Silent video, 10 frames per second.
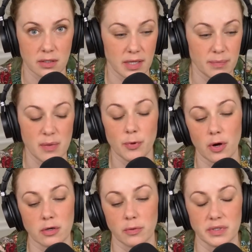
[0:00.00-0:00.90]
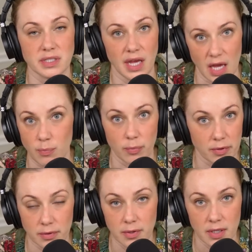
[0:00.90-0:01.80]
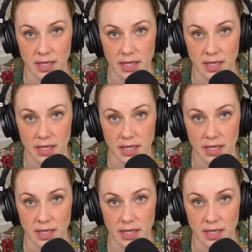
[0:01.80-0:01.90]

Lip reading: Like, people aren't always capable.